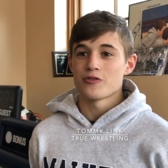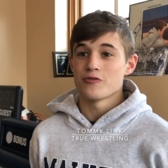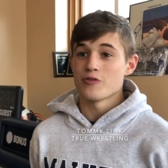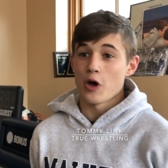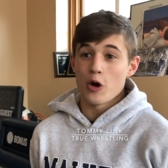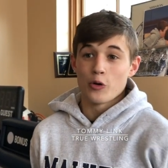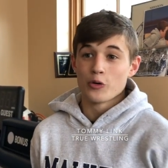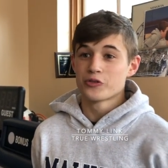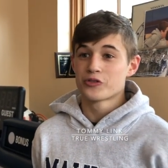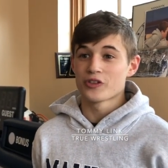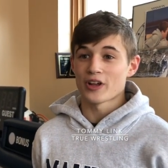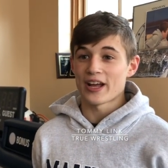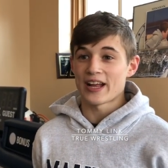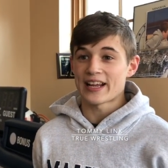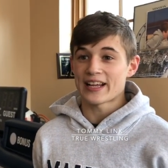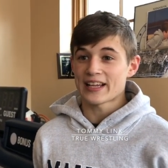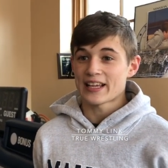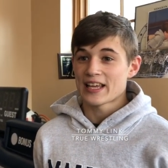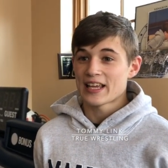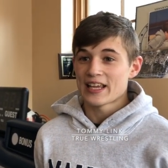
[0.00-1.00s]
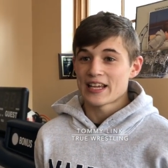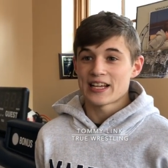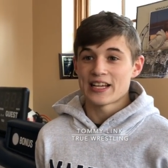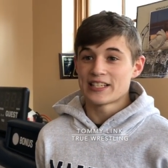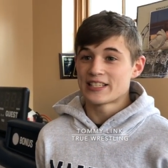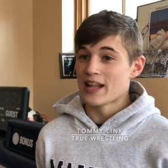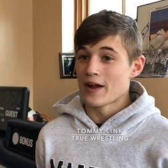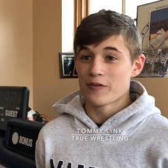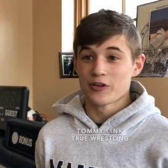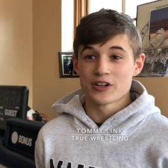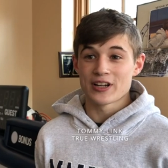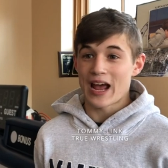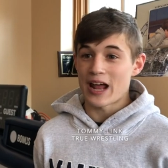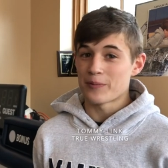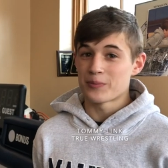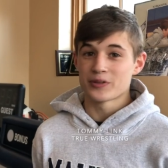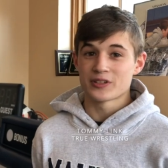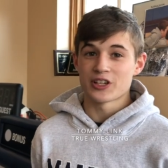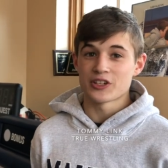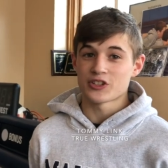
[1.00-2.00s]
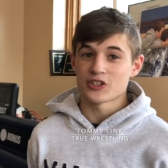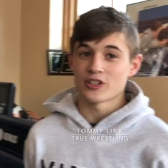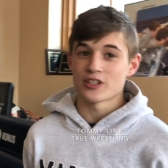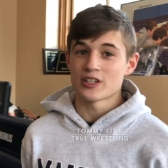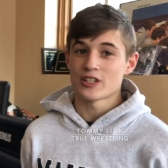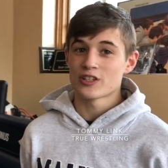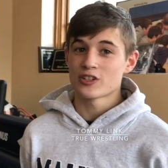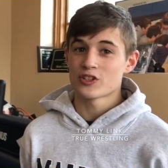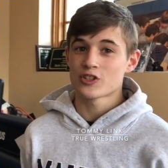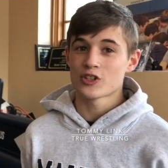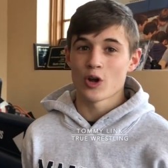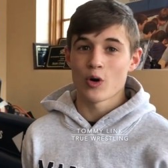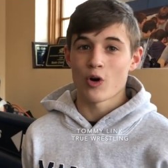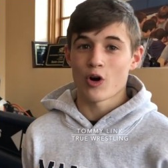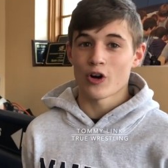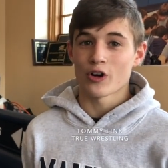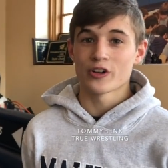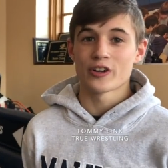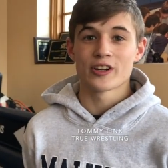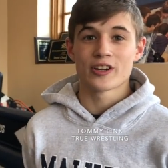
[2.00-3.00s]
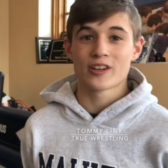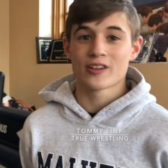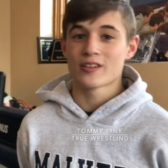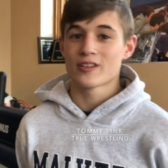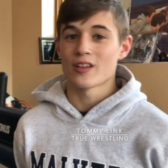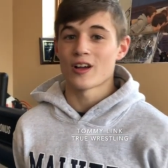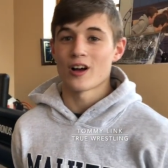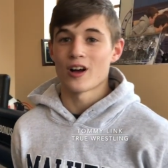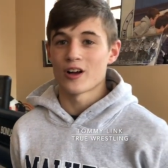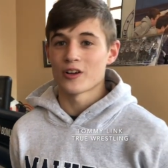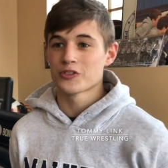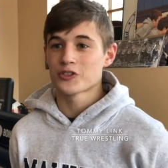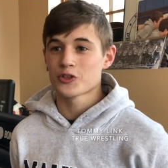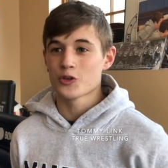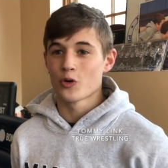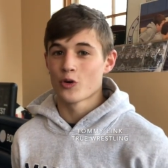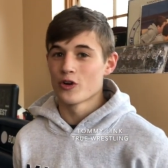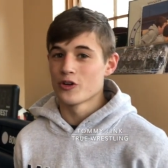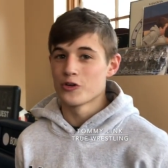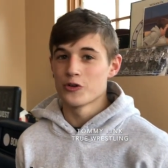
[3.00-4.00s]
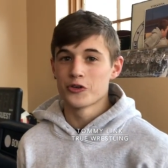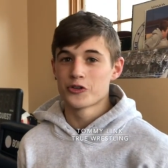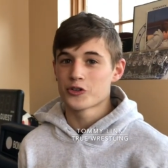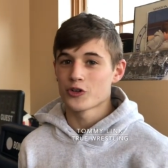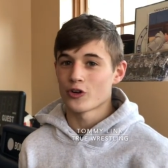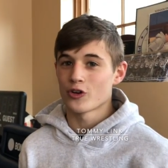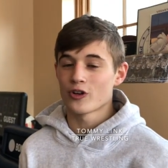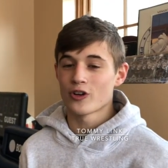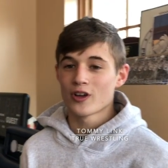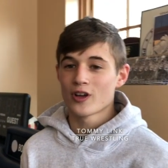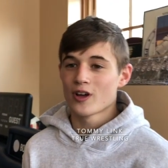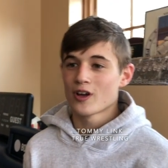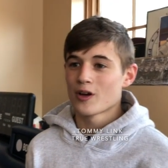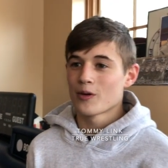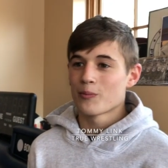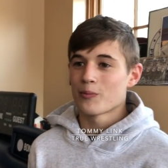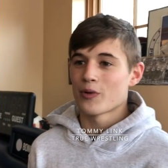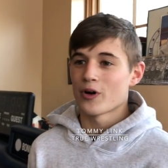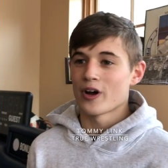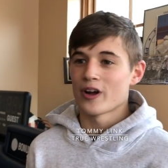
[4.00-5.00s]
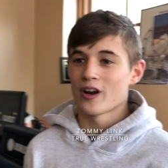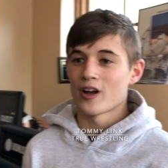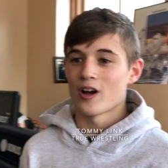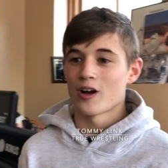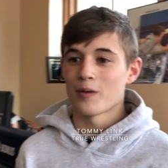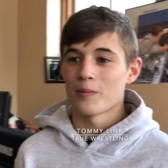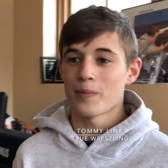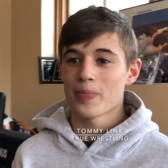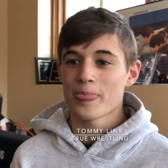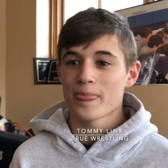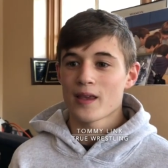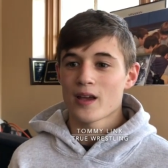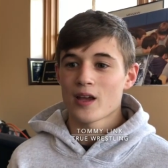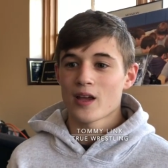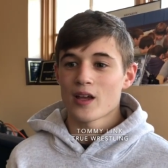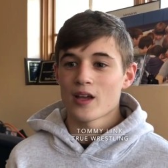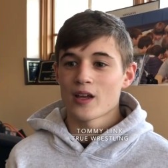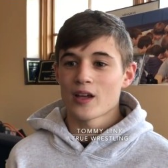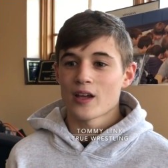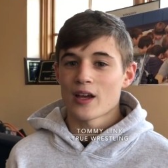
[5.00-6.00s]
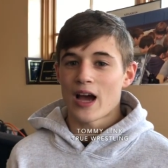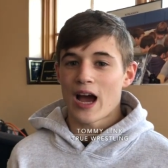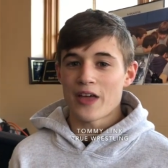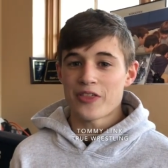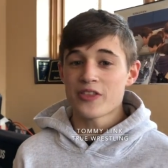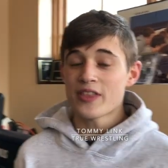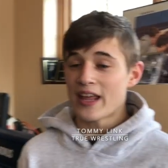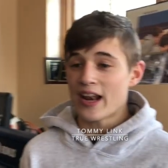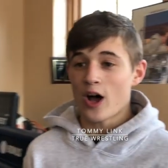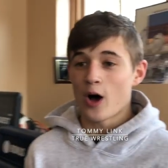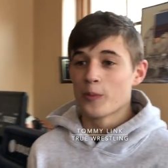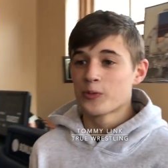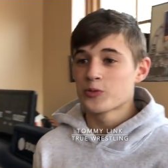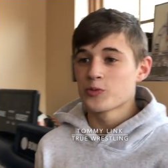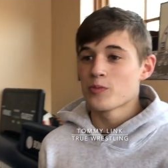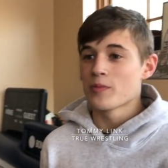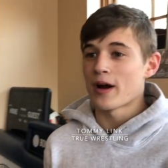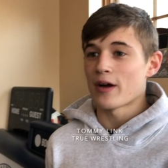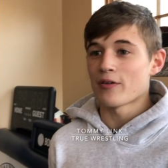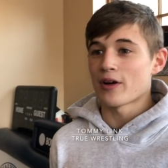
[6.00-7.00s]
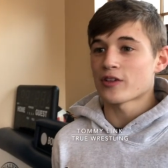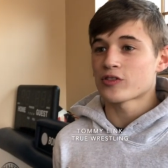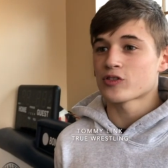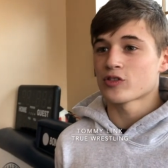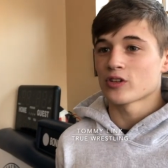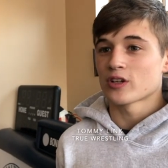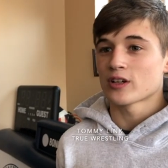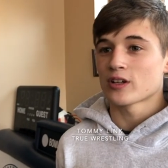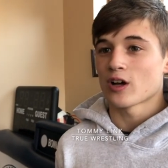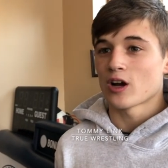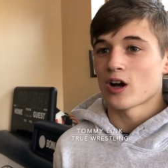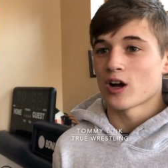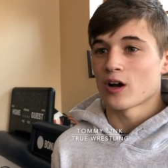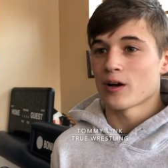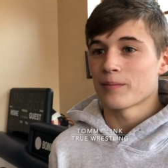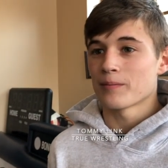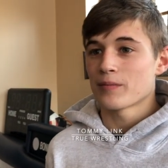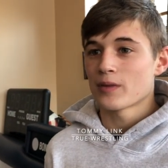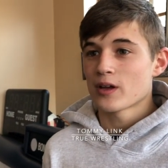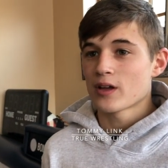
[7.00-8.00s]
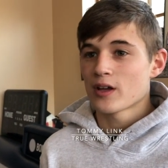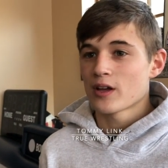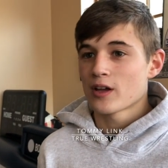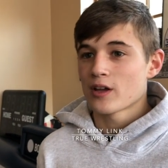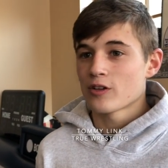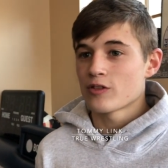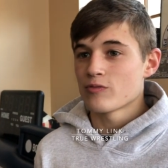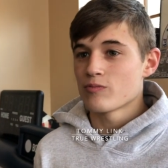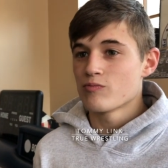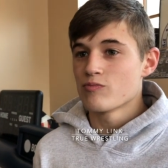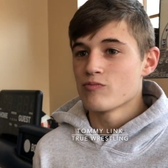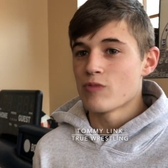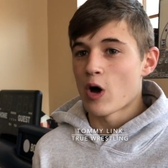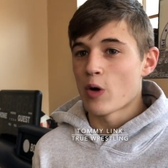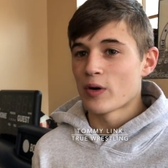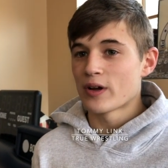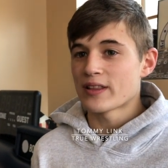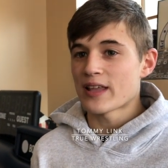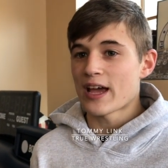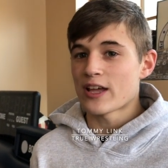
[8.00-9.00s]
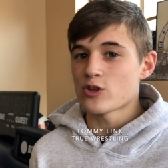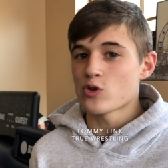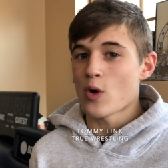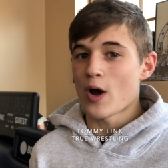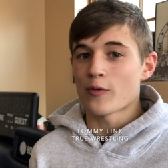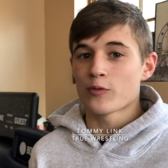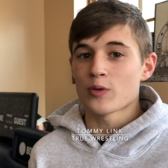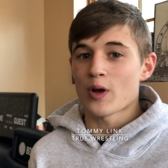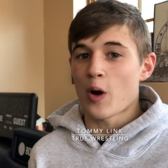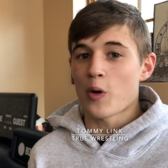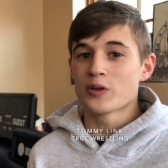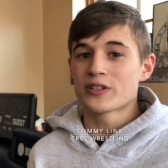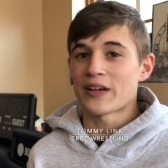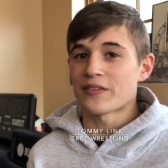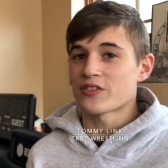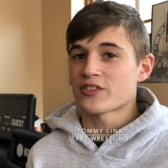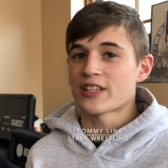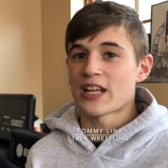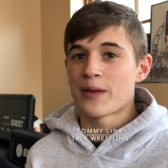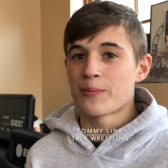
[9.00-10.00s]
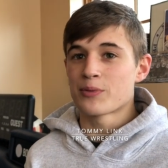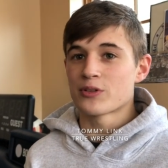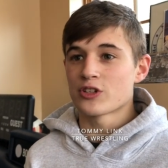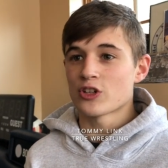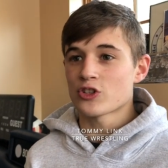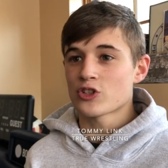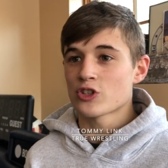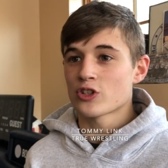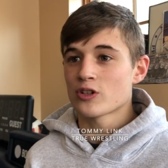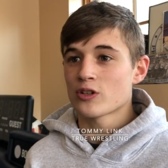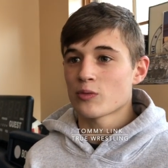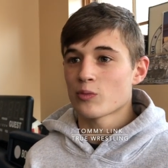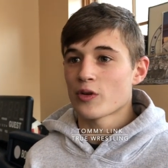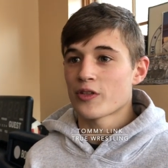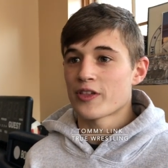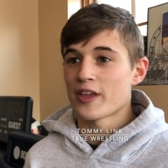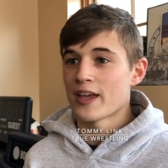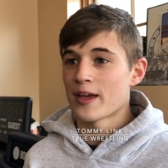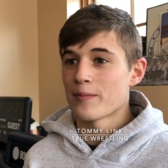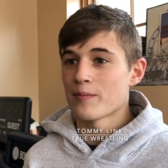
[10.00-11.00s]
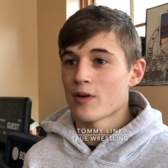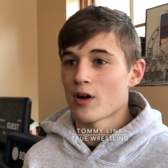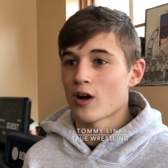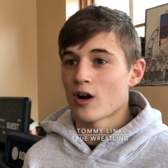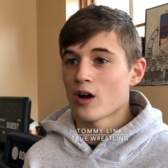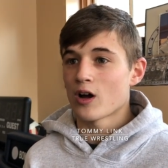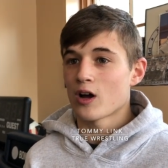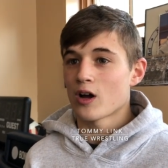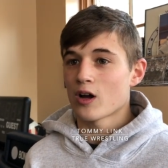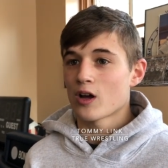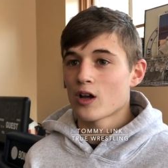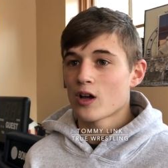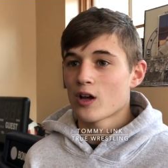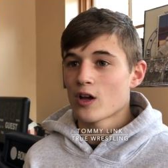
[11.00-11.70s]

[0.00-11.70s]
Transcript: knows like he's never out of position. So hard to uh, score in neutral. But um, I think that helps me my wrestling. Um, knowing that you have, always have to stay in position with him. Uh,